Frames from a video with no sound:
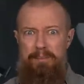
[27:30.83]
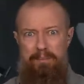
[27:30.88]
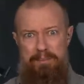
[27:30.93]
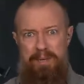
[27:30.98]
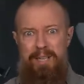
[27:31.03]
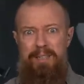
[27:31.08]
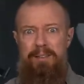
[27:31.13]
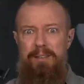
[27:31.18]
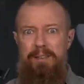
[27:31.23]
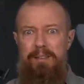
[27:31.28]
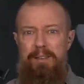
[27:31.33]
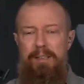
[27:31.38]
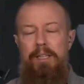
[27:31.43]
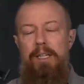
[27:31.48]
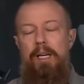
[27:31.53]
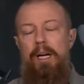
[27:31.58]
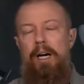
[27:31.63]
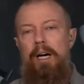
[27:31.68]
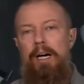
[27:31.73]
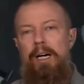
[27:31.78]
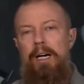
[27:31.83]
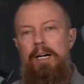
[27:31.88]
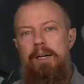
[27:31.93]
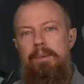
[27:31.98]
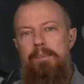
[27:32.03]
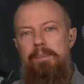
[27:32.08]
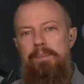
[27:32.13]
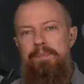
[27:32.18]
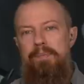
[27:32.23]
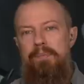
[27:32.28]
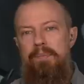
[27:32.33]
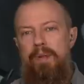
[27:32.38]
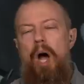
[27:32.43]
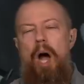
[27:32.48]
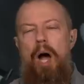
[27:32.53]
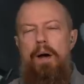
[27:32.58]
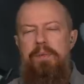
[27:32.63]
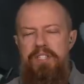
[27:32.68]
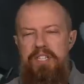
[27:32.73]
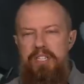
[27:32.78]
better." Um,
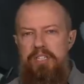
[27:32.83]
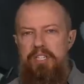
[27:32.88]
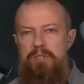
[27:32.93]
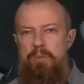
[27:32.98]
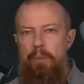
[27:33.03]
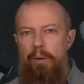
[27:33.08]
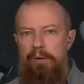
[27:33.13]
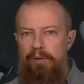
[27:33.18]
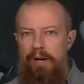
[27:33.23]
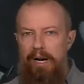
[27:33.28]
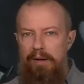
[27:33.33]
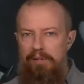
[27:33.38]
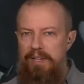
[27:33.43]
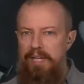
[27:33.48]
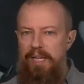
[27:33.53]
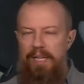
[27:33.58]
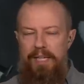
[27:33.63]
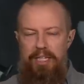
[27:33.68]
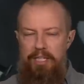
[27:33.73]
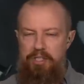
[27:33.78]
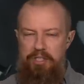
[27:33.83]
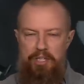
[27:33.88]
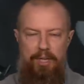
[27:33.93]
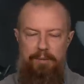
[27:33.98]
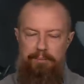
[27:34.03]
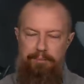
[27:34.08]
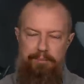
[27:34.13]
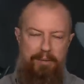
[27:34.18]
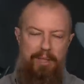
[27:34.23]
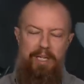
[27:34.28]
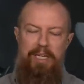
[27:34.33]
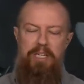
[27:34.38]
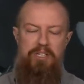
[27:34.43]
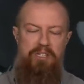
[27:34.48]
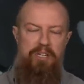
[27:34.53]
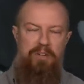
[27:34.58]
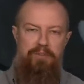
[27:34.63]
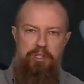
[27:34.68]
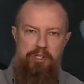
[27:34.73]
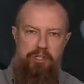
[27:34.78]
Obviously, it doesn't work for everything, and he's got plenty of
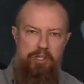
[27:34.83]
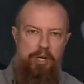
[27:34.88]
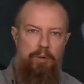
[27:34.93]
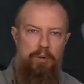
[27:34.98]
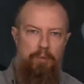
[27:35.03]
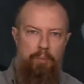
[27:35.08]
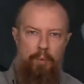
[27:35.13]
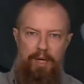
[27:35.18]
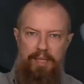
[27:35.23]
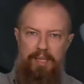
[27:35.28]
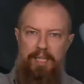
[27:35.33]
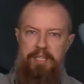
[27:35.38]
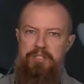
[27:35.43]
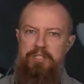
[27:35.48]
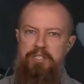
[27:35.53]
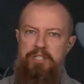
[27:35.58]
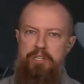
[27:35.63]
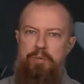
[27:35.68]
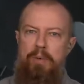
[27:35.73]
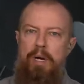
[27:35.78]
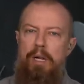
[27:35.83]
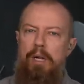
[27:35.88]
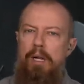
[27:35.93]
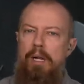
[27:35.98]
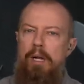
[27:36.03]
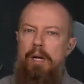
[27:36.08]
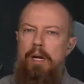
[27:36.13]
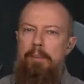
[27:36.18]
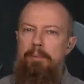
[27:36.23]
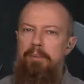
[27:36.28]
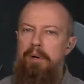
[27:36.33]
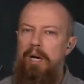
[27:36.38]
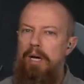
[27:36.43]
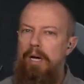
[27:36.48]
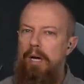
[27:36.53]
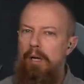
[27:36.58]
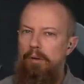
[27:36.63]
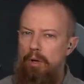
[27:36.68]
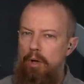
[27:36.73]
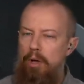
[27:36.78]
stuff that's shot with wide lenses as well. But
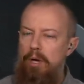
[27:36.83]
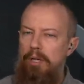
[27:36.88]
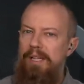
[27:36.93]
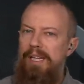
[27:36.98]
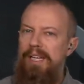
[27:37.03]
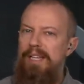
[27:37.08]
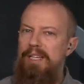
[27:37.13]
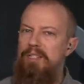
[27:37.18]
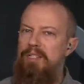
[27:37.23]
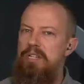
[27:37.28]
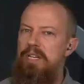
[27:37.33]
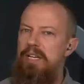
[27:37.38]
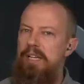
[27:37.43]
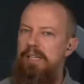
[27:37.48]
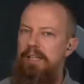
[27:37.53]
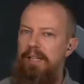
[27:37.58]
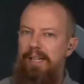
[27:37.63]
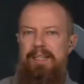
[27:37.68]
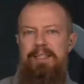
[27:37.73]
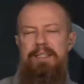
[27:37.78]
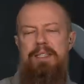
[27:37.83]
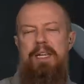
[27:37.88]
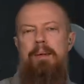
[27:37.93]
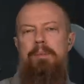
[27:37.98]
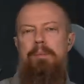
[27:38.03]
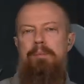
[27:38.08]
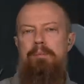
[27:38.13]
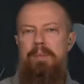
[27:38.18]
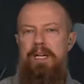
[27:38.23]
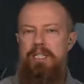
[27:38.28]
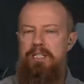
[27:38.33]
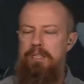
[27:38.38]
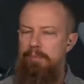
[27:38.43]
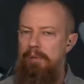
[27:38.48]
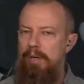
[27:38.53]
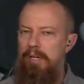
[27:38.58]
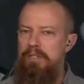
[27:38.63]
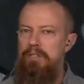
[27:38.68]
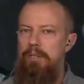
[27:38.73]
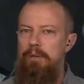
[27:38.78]
a long lens in landscape may
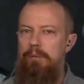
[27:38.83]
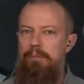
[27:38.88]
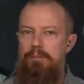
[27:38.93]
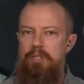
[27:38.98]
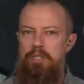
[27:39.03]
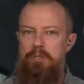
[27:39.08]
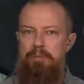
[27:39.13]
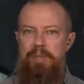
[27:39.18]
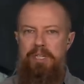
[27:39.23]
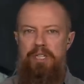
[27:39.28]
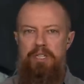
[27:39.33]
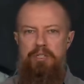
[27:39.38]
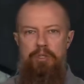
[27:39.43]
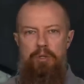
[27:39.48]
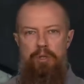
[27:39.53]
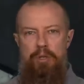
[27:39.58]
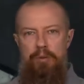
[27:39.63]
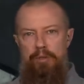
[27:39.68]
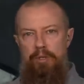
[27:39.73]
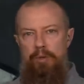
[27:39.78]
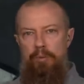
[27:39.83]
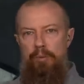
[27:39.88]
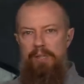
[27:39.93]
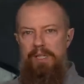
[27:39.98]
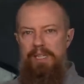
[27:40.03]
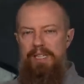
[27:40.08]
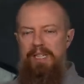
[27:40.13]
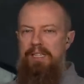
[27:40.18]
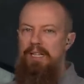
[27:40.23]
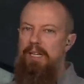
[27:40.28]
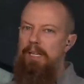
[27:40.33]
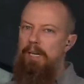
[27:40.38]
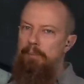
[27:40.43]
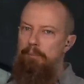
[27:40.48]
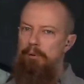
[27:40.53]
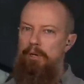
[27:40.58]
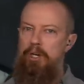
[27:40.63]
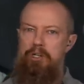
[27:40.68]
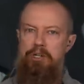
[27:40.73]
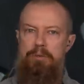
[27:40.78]
surprise you, just because you can you really get that
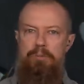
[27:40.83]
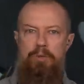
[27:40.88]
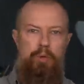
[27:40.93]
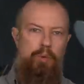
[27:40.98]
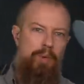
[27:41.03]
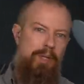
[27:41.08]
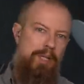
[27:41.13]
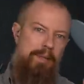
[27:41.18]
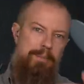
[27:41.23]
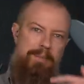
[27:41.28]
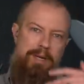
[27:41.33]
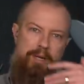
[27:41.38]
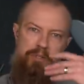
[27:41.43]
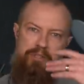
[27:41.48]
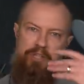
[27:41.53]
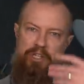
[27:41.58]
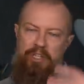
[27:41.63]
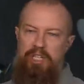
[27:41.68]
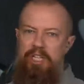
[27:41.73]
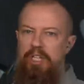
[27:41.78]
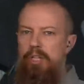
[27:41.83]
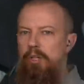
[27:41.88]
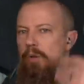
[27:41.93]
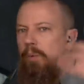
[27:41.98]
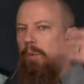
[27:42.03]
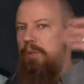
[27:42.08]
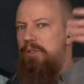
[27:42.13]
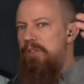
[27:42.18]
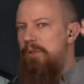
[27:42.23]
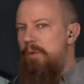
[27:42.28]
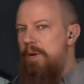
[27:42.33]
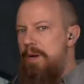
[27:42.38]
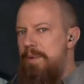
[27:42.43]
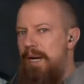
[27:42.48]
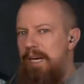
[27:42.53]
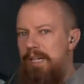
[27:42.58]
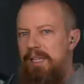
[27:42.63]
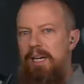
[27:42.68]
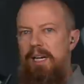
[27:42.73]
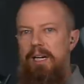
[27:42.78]
compression between the mountains that are here and the ones that are way
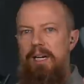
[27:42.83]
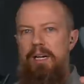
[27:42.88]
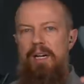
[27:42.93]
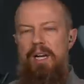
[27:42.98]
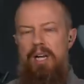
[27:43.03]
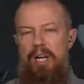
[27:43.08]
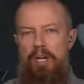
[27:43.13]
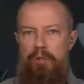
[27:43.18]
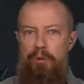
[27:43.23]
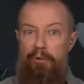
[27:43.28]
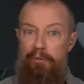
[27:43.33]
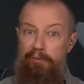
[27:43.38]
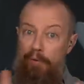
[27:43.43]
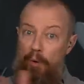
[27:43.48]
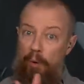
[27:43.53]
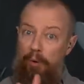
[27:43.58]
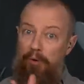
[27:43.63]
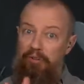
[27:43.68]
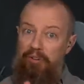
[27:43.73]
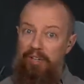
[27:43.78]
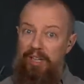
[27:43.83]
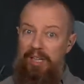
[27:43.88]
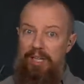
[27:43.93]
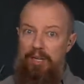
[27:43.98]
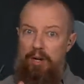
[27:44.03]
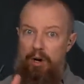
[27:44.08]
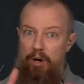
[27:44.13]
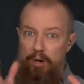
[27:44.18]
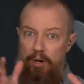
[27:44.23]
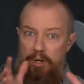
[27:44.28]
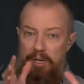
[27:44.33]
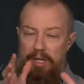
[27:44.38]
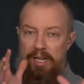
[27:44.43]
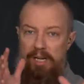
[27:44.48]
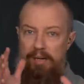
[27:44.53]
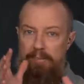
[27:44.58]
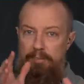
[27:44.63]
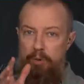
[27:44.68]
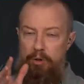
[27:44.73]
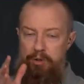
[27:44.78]
back there. You're focusing in on
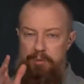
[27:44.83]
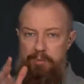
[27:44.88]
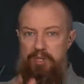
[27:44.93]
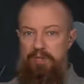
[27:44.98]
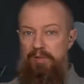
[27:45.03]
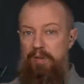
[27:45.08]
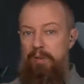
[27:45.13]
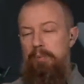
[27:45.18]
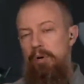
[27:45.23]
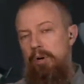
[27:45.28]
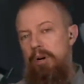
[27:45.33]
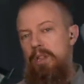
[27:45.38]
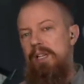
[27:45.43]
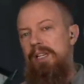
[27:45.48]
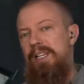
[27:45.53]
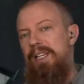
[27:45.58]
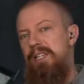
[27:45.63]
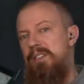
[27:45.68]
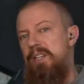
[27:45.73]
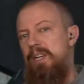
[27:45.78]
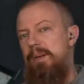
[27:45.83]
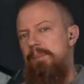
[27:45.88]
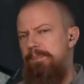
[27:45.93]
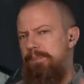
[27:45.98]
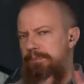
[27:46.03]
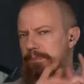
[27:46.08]
a more specific part of the landscape.